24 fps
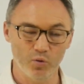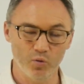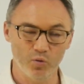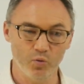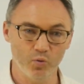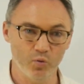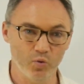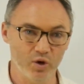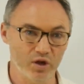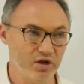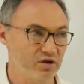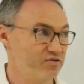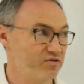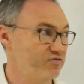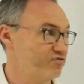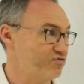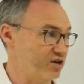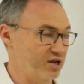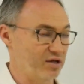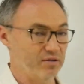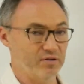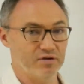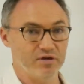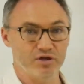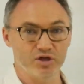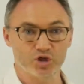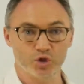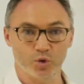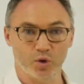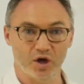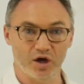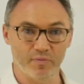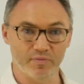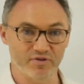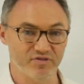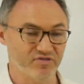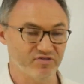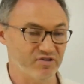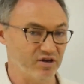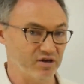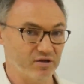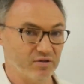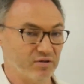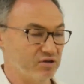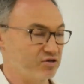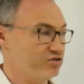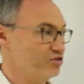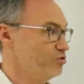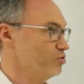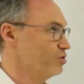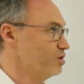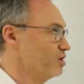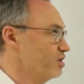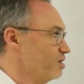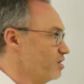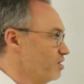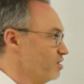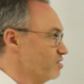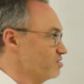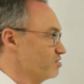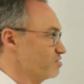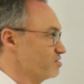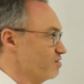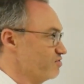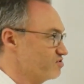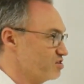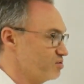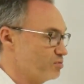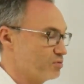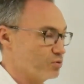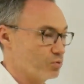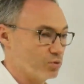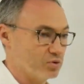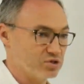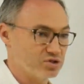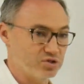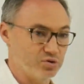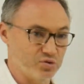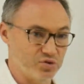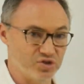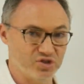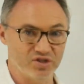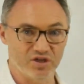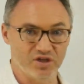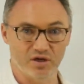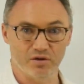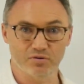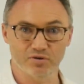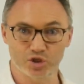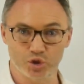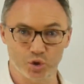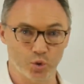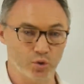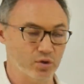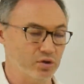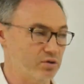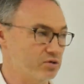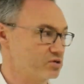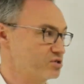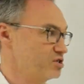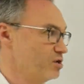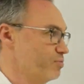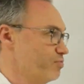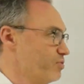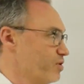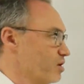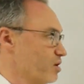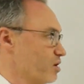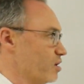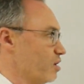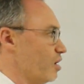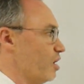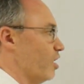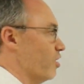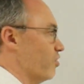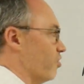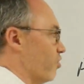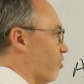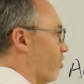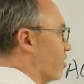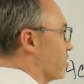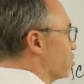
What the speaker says: What Fidelity Schwab is technically doing is, if someone wants to sell short or something, they're